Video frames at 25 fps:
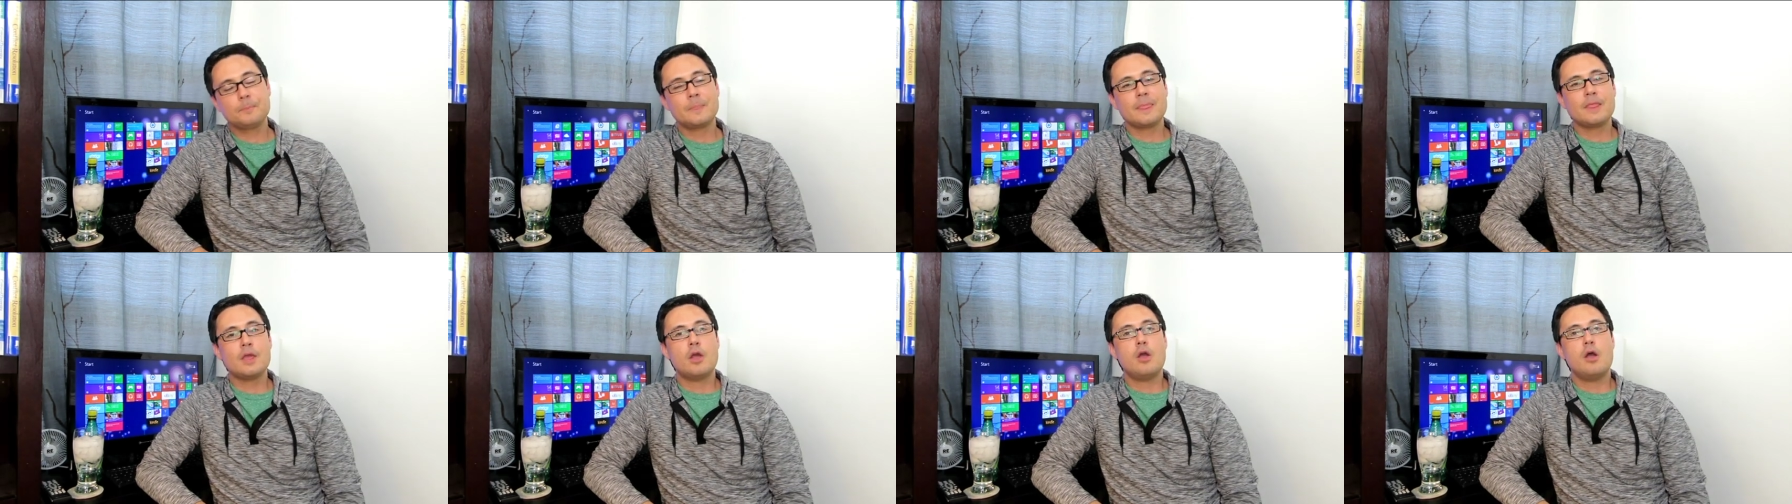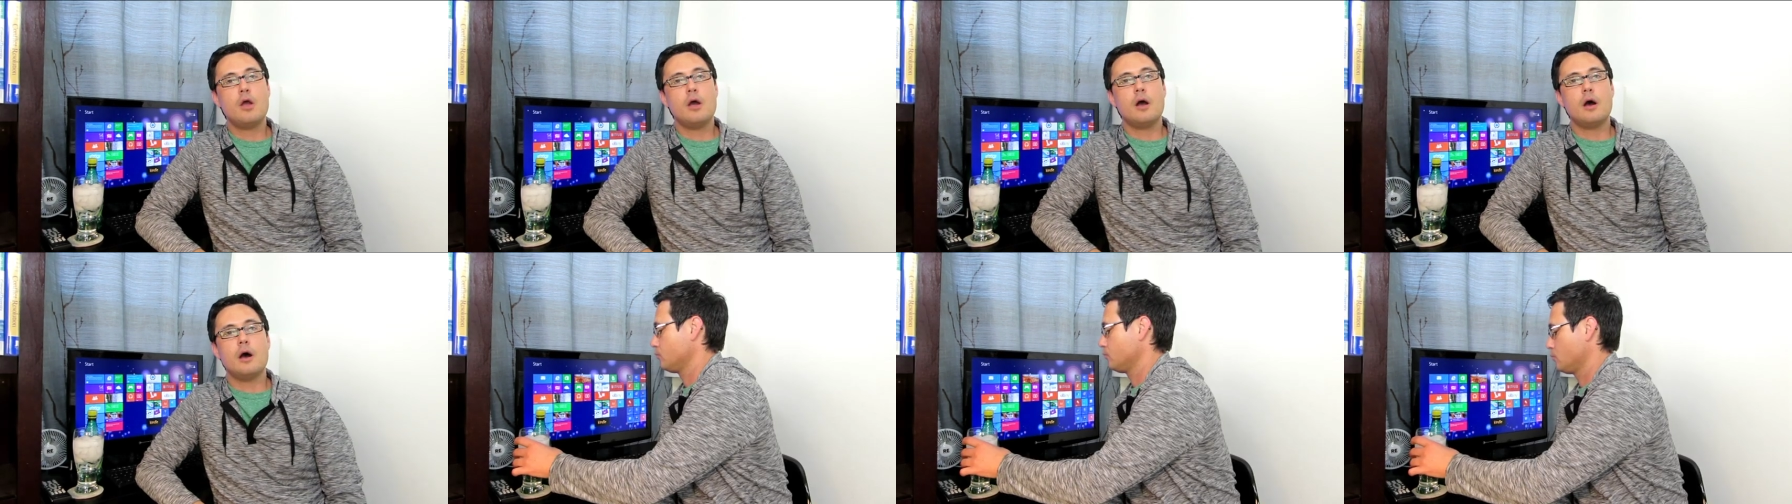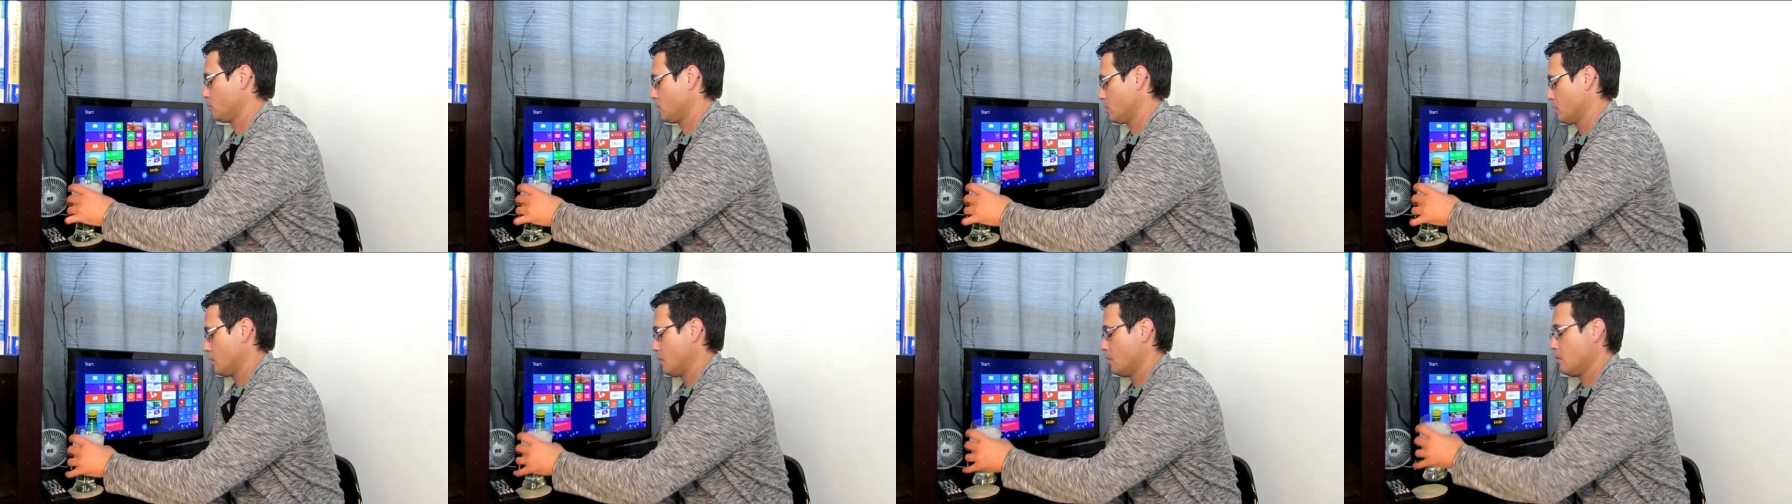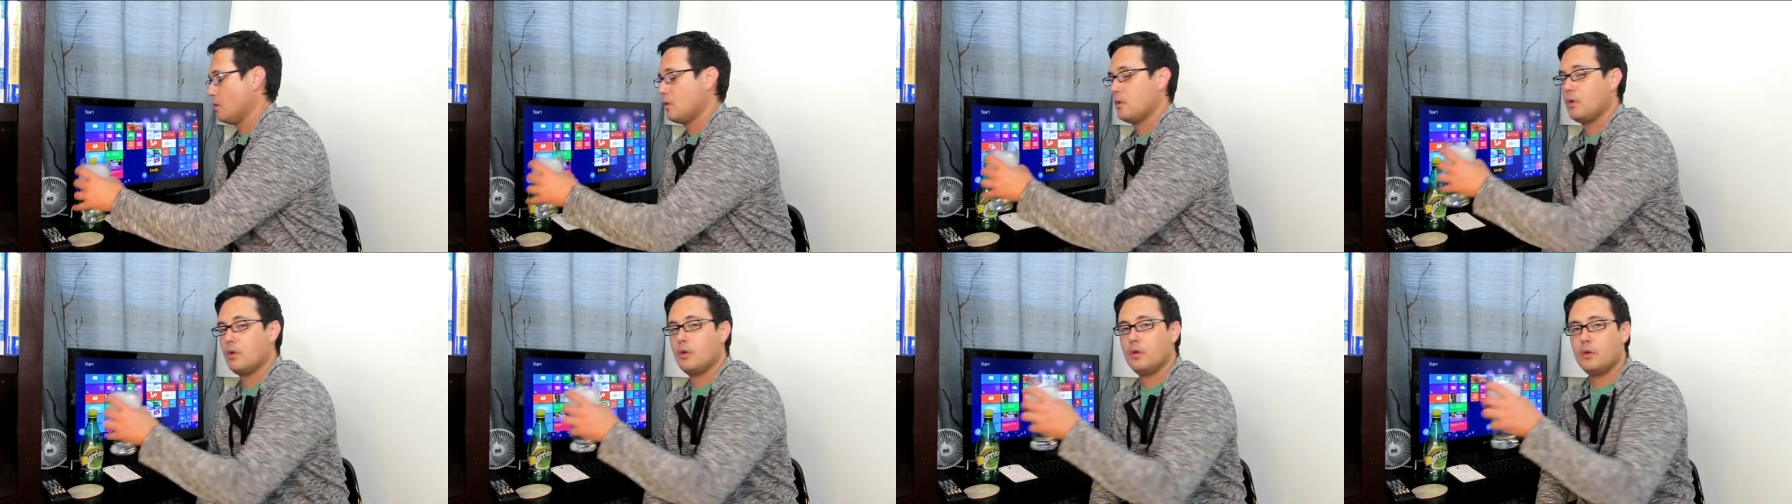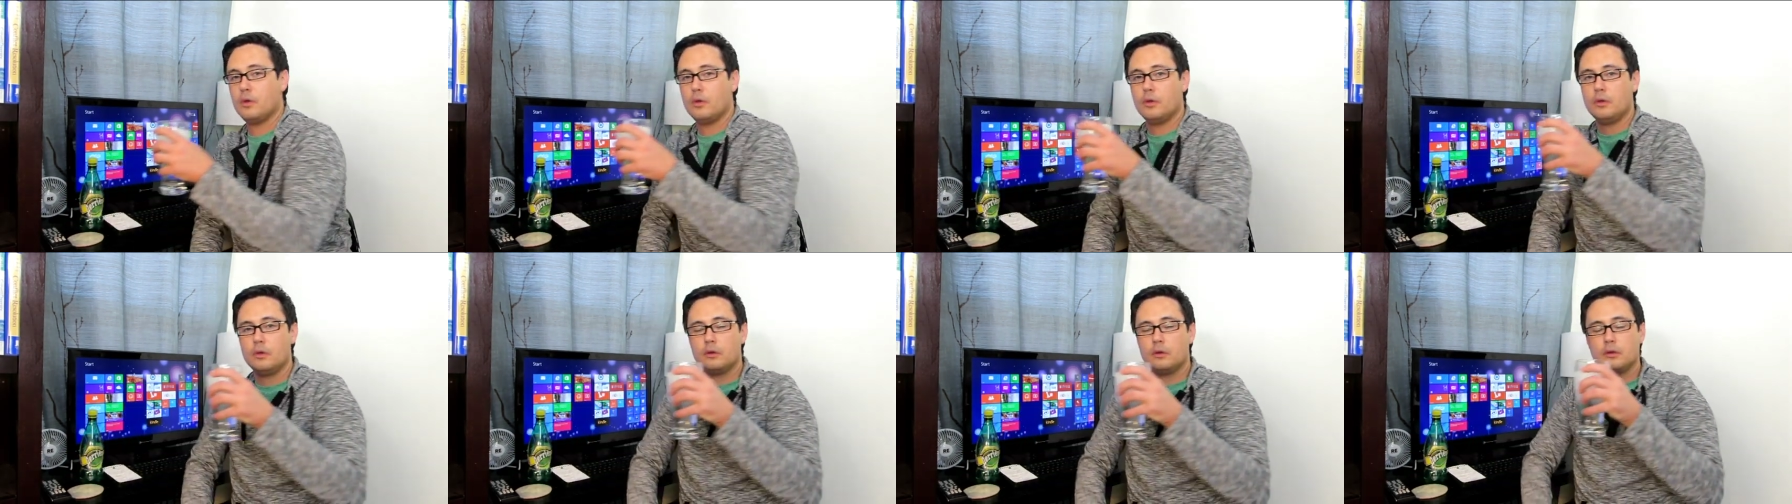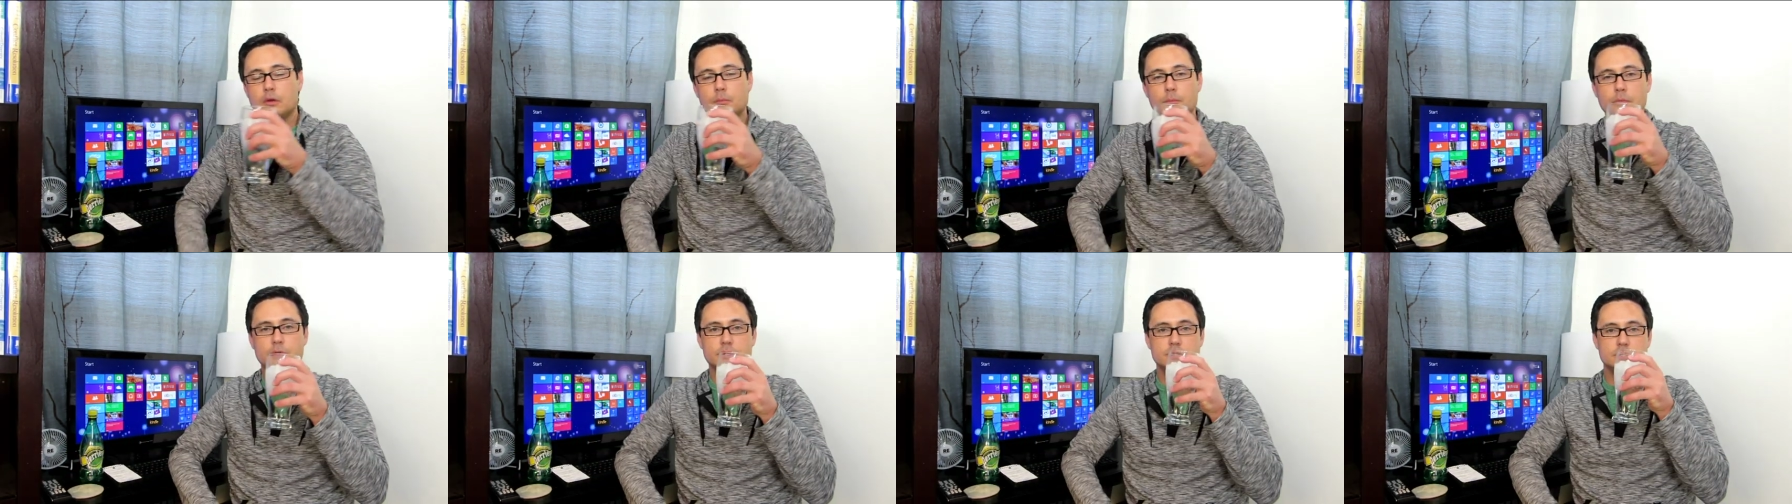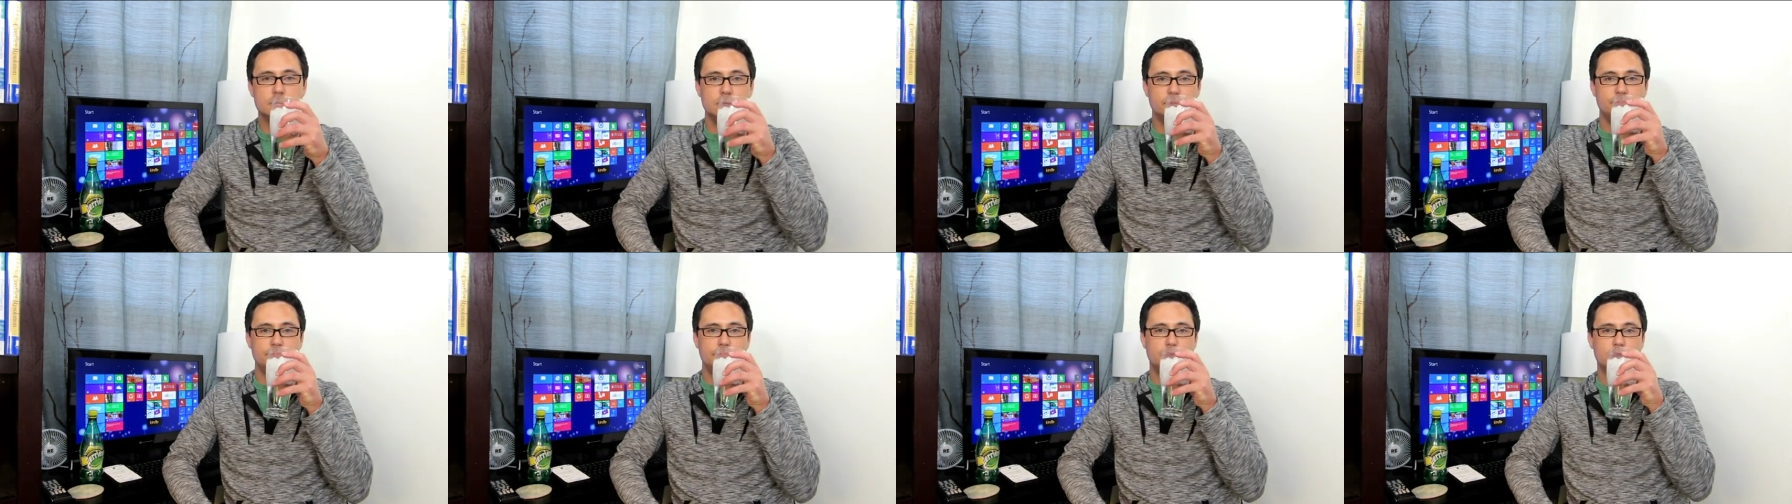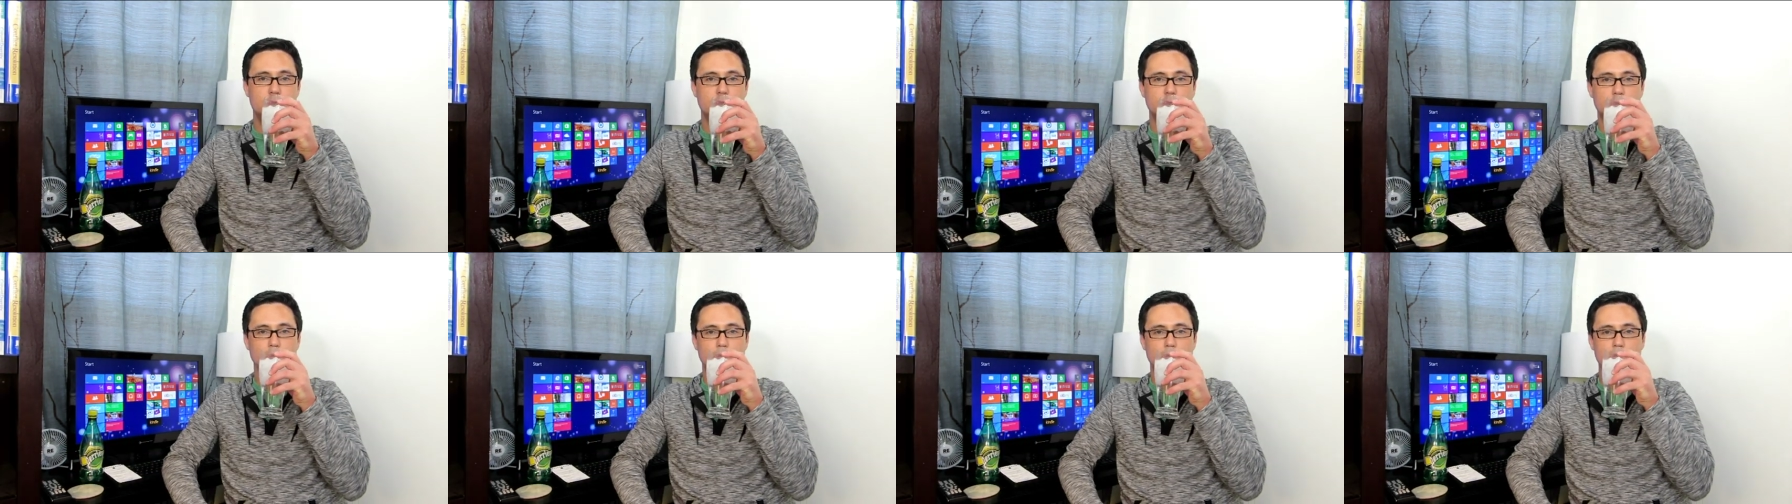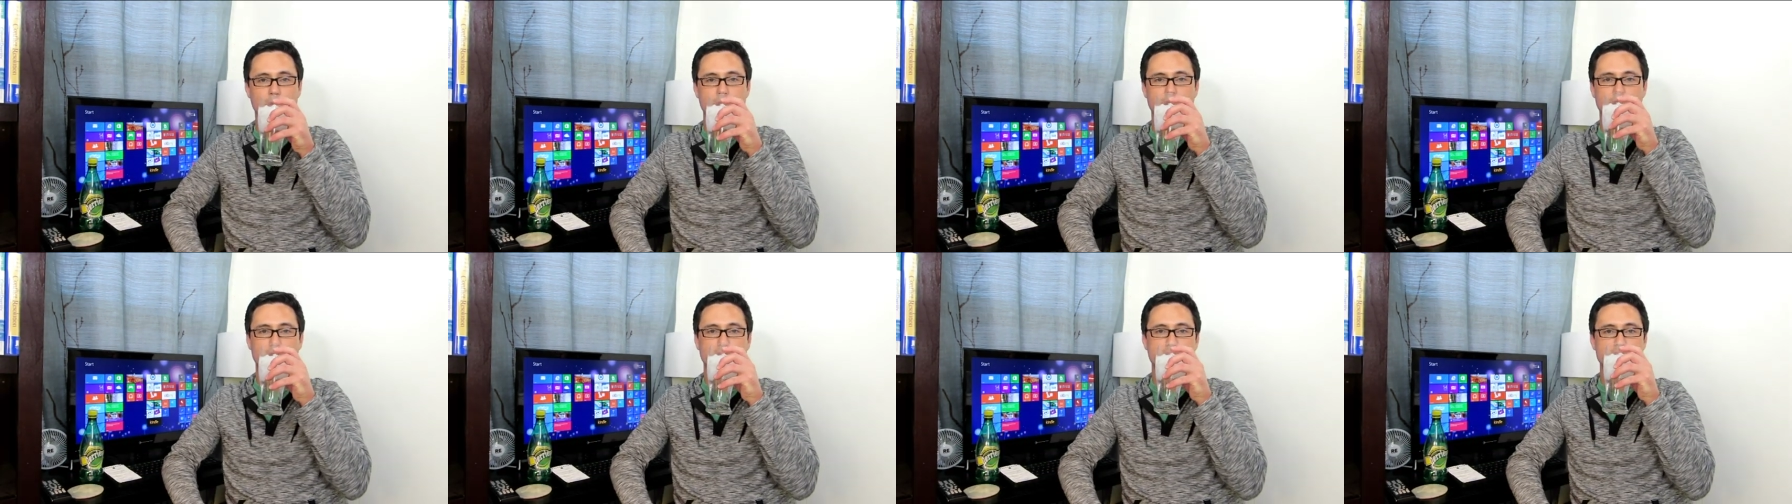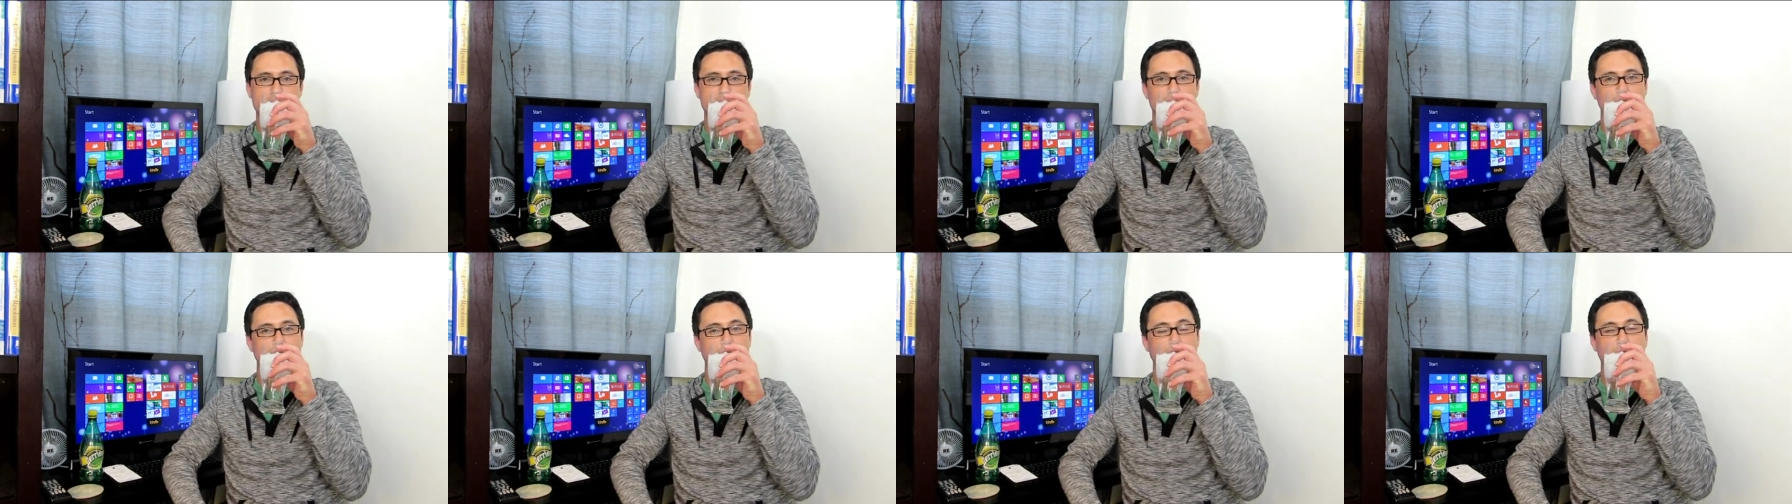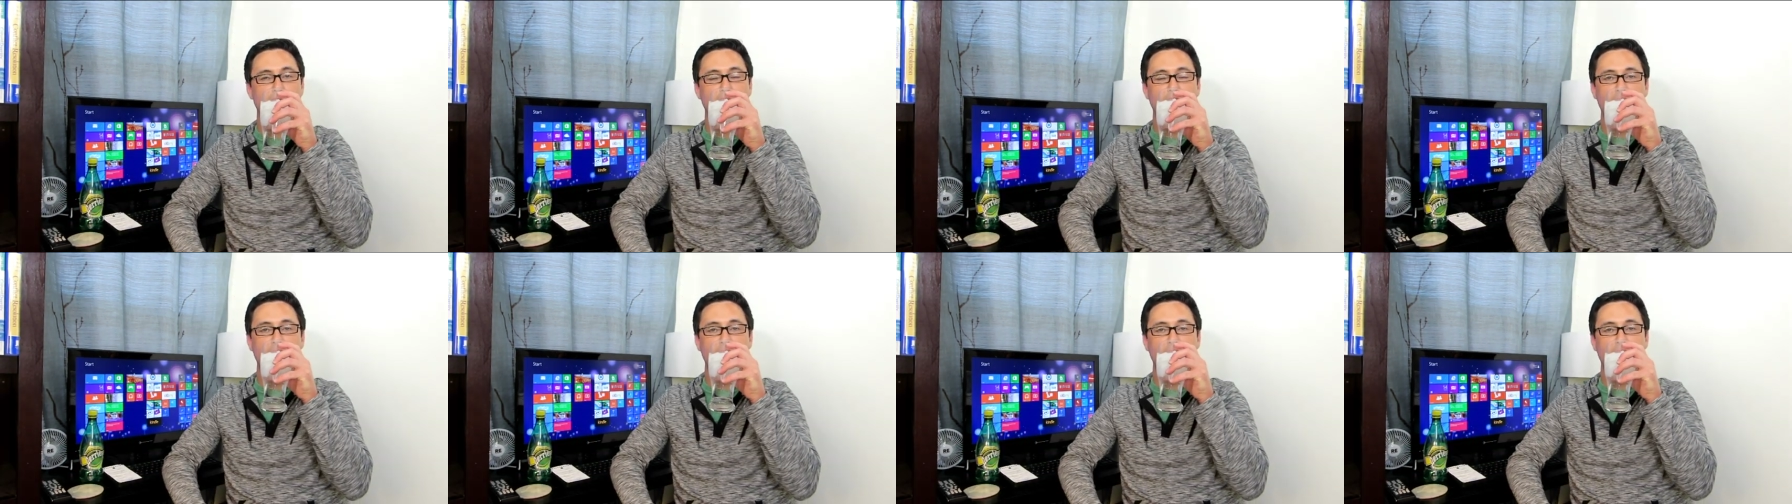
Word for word: Get myself organized here.